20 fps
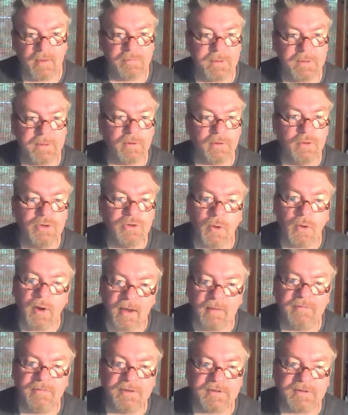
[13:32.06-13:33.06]
People who don't
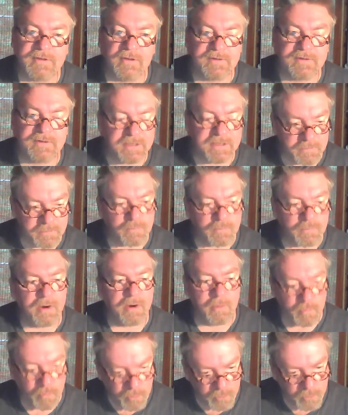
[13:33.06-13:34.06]
have the skills. He can run
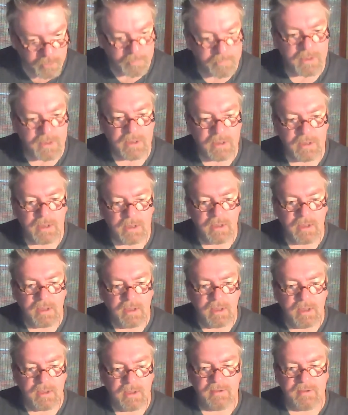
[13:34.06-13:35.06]
a room.
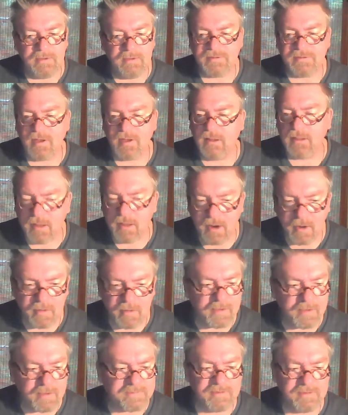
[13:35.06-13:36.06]
He's
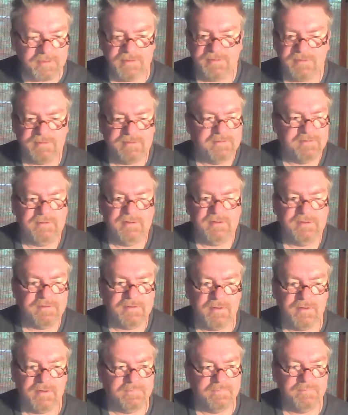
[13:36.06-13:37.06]
hilarious. He's
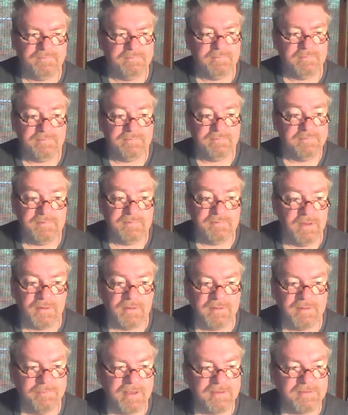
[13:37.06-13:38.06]
a, you know,
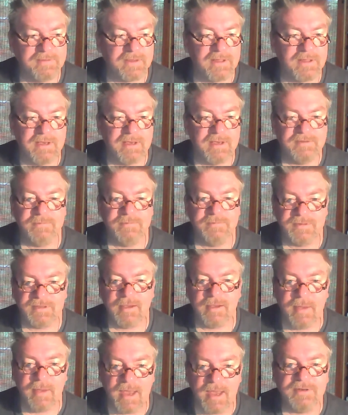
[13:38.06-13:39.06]
basically he's the
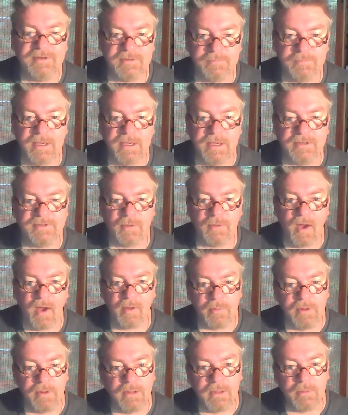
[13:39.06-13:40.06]
same age as me, so I
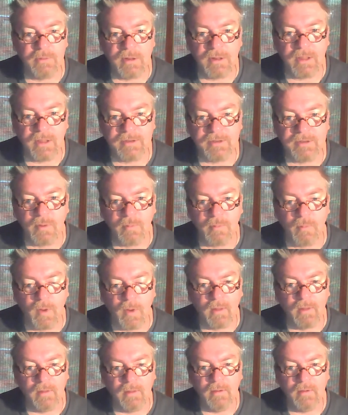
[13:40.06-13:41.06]
really relate to him
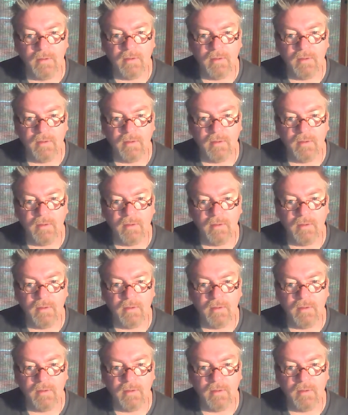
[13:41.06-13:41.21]
well.